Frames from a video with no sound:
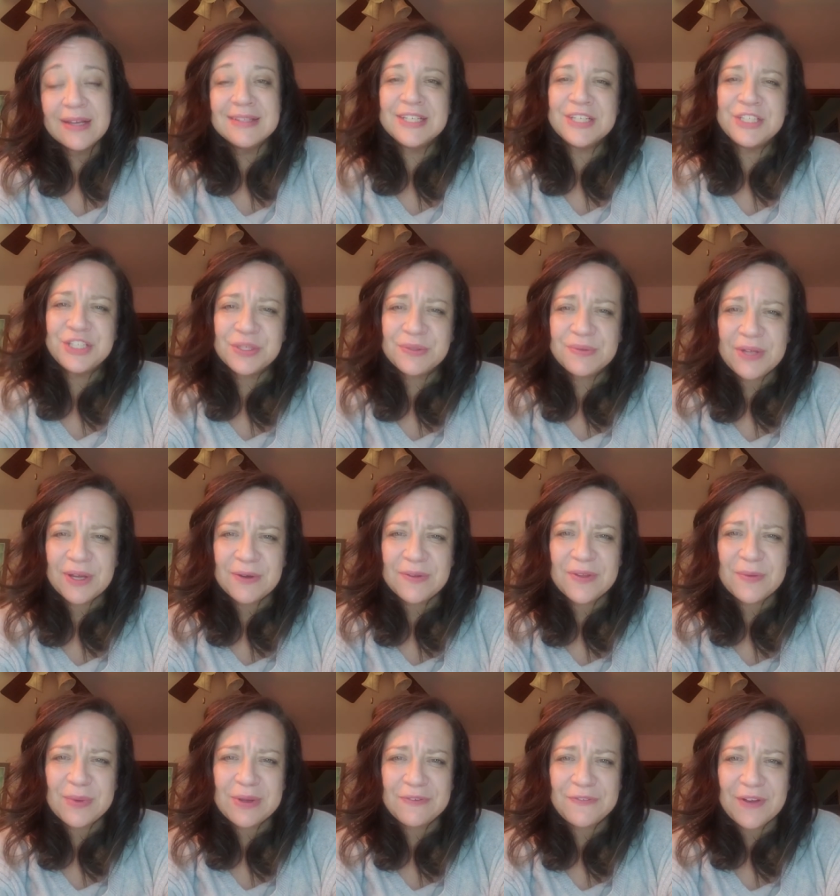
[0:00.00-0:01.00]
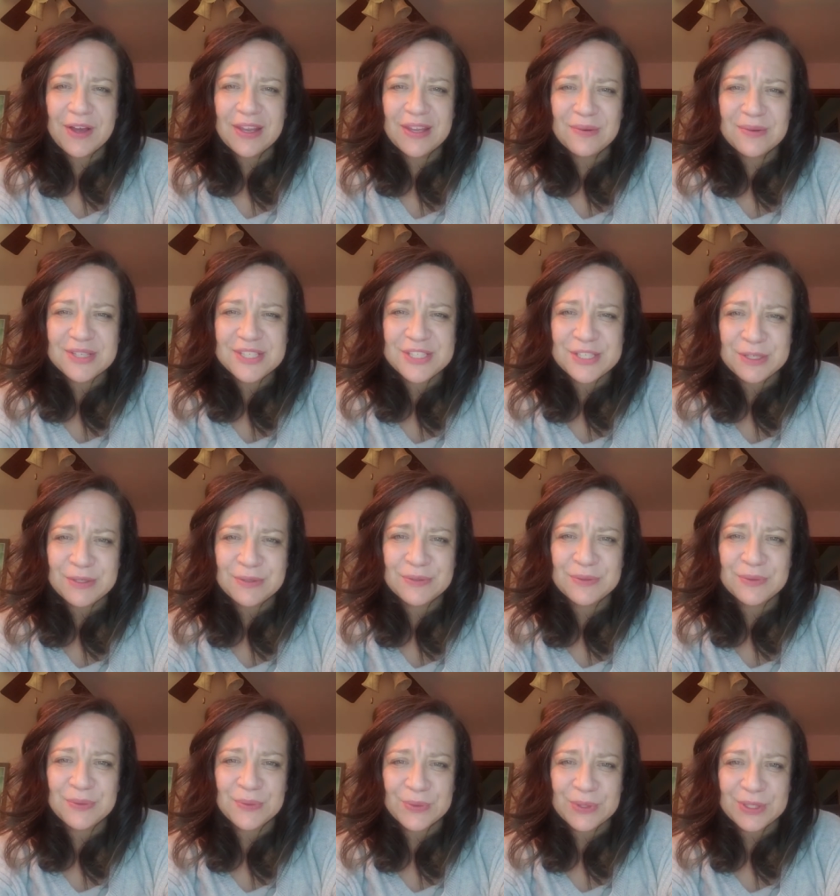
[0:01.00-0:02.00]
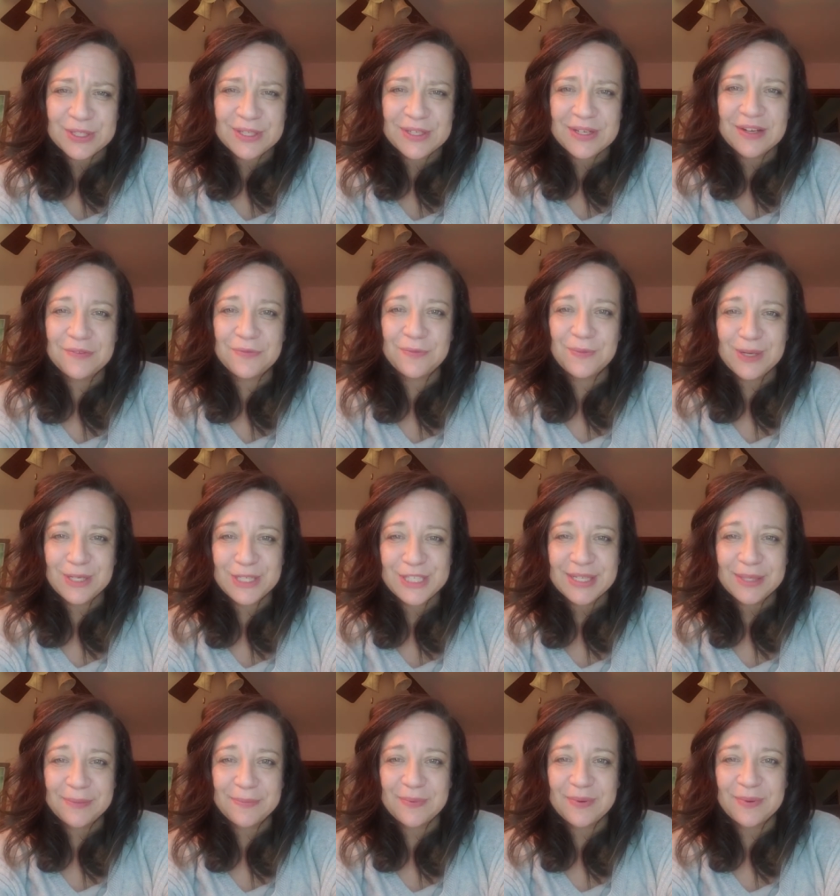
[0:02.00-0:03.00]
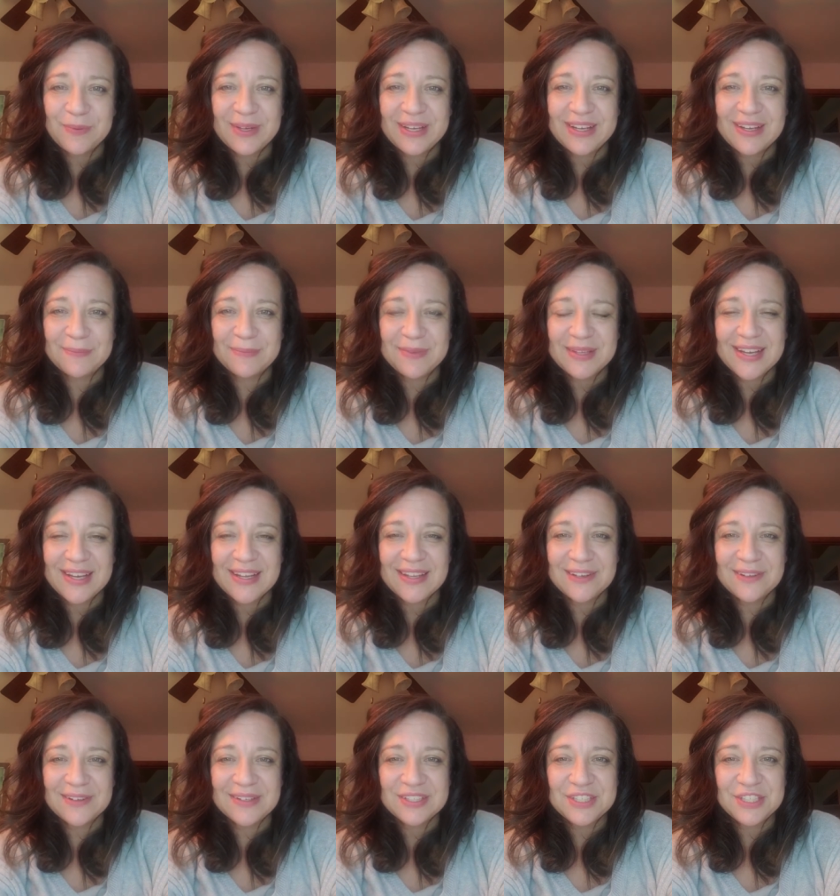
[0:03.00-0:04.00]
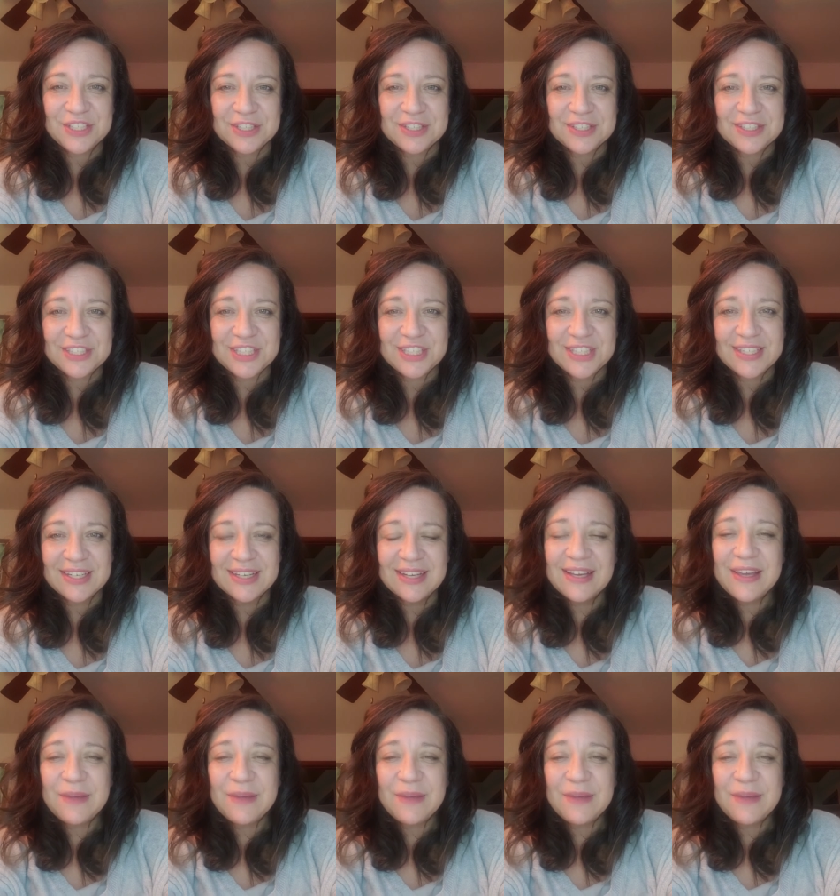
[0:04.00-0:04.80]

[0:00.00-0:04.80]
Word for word: Did you know that we follow a certain order of worship when we come together in church?